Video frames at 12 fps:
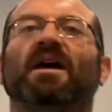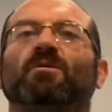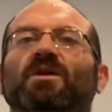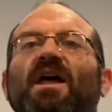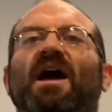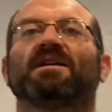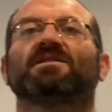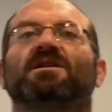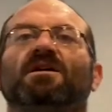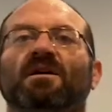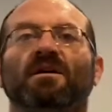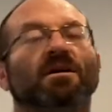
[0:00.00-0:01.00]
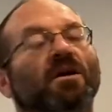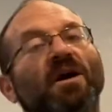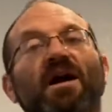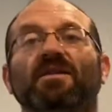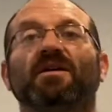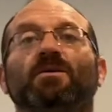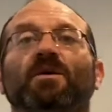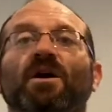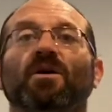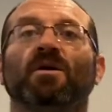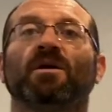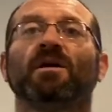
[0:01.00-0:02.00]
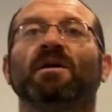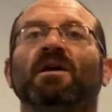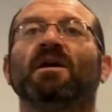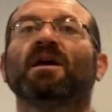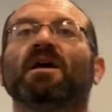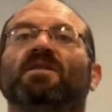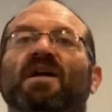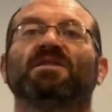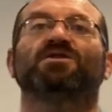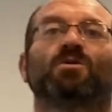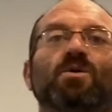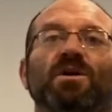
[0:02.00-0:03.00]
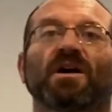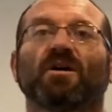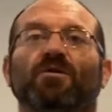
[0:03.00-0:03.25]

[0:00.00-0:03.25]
relax. All right, there we go. That's your workout